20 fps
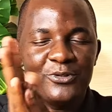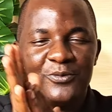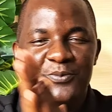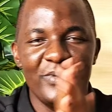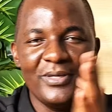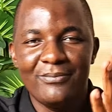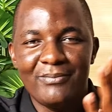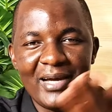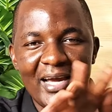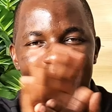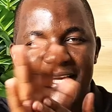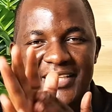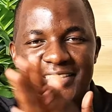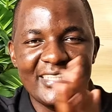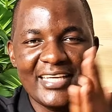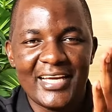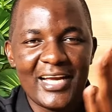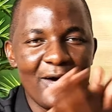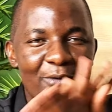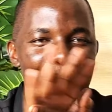would be my
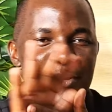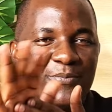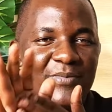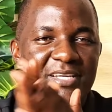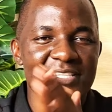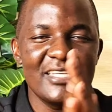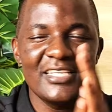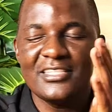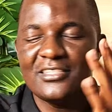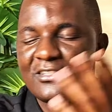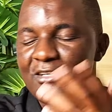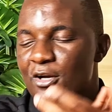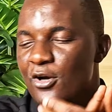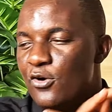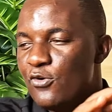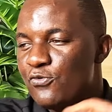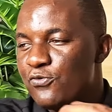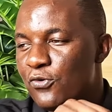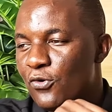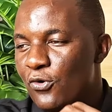takeaway message
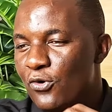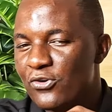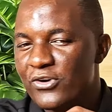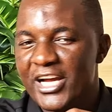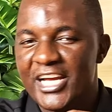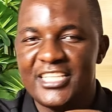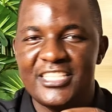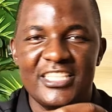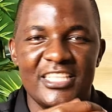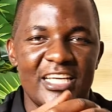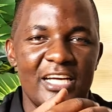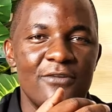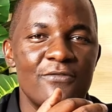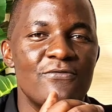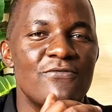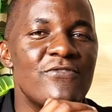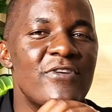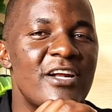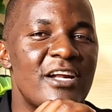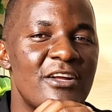for writing a
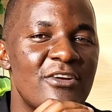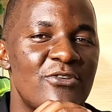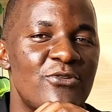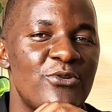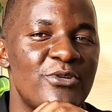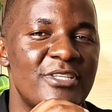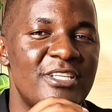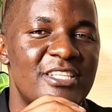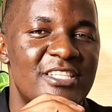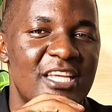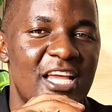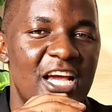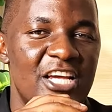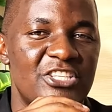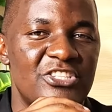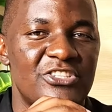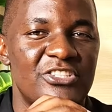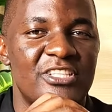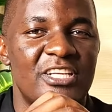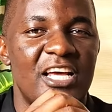very good
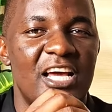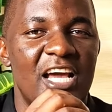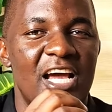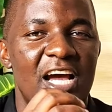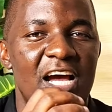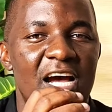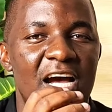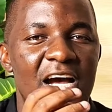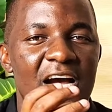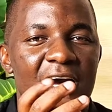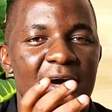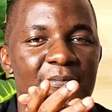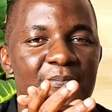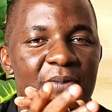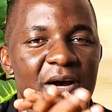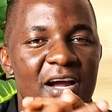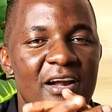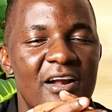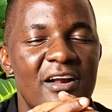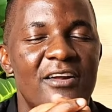discussion
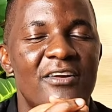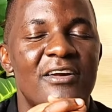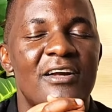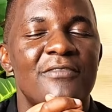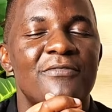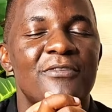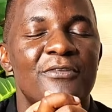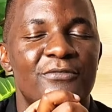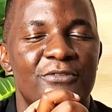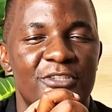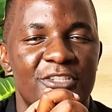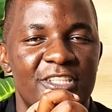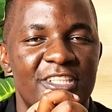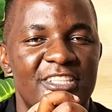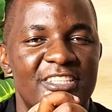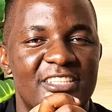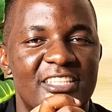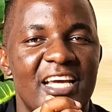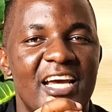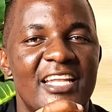paragraph for
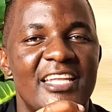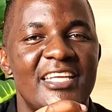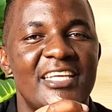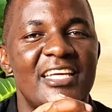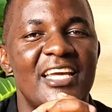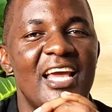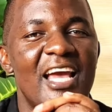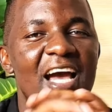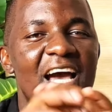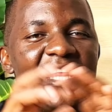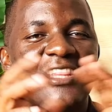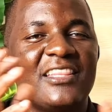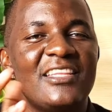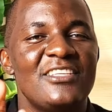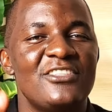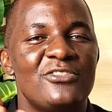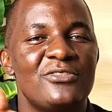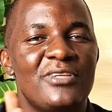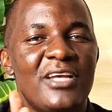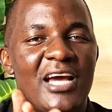your study. And
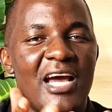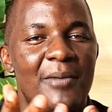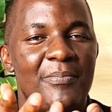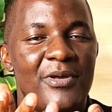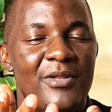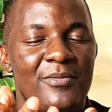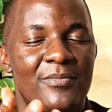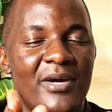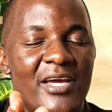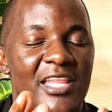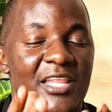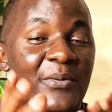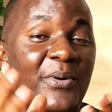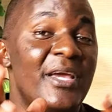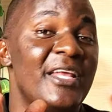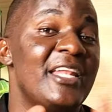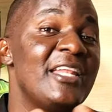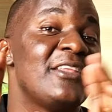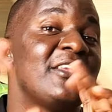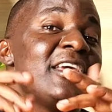this should happen, by the
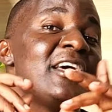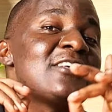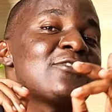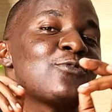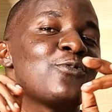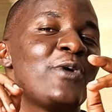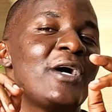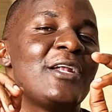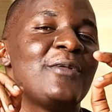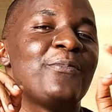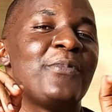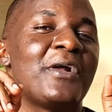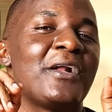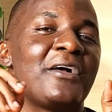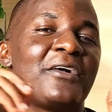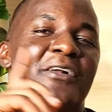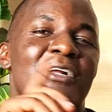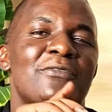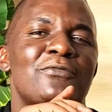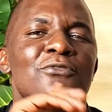way, in just one
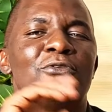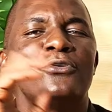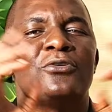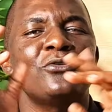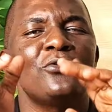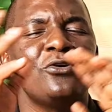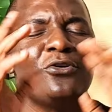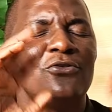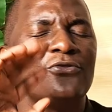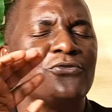paragraph. Don't